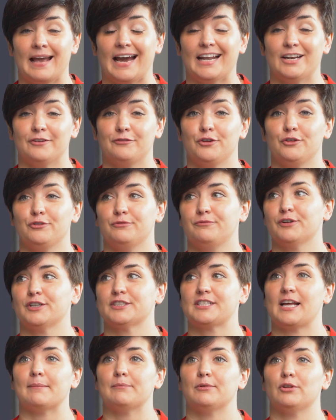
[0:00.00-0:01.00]
And if you, for
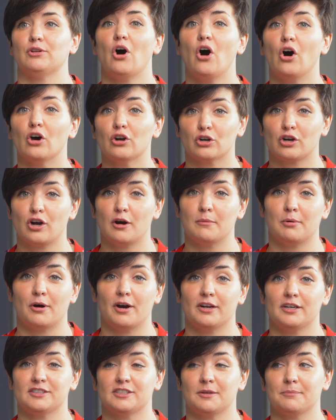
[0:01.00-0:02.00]
example, auto
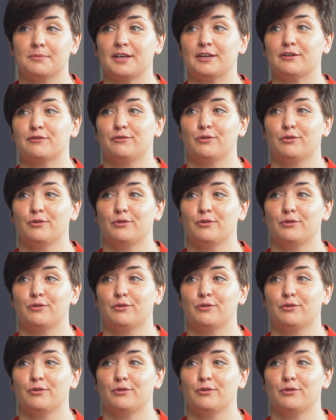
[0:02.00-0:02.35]
compounded something